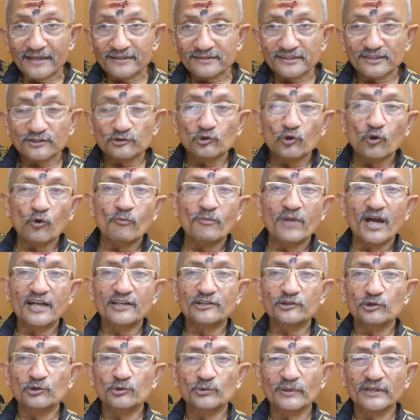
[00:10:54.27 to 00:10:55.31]
and then go
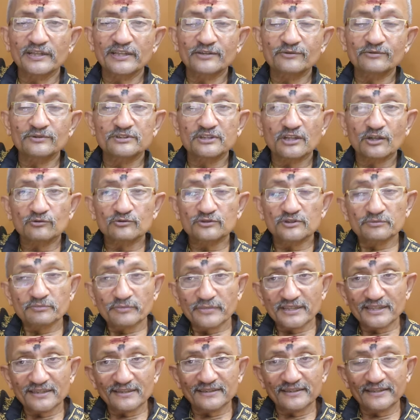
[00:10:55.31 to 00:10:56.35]
back to 21,000,
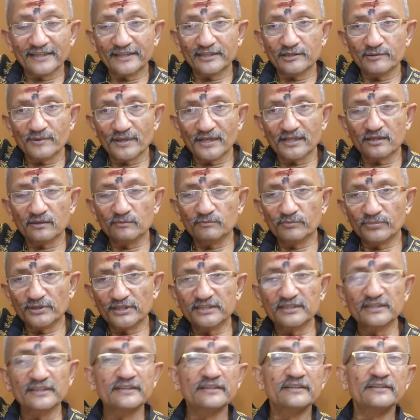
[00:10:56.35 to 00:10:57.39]
being led by
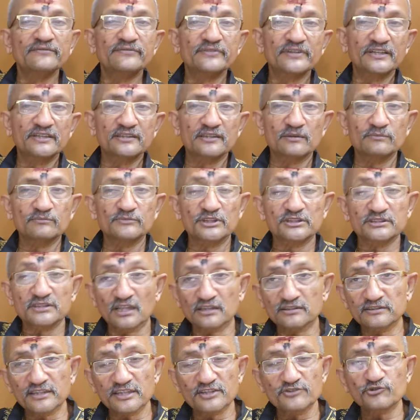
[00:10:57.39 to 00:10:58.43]
completely different companies.
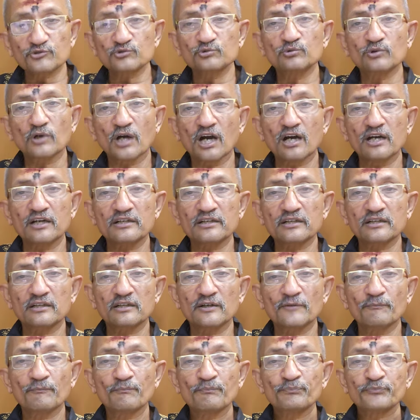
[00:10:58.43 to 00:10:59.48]
Unless you
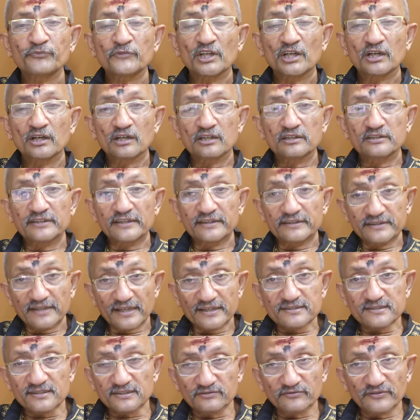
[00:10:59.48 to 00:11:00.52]
are an
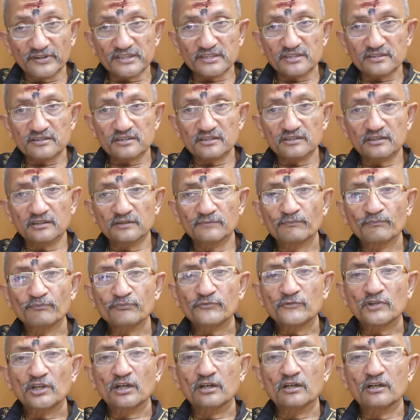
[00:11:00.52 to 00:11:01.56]
index investor,
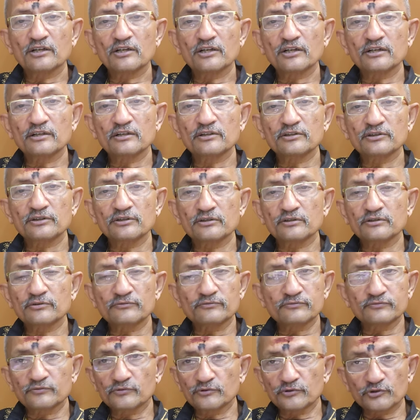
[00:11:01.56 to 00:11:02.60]

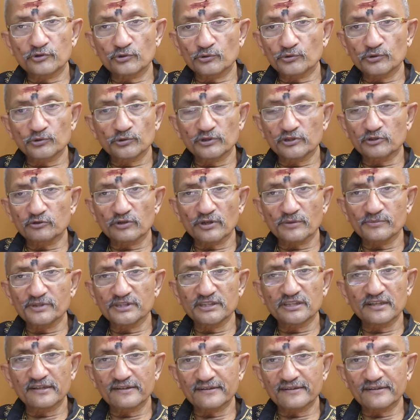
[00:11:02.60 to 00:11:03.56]
to you it would have been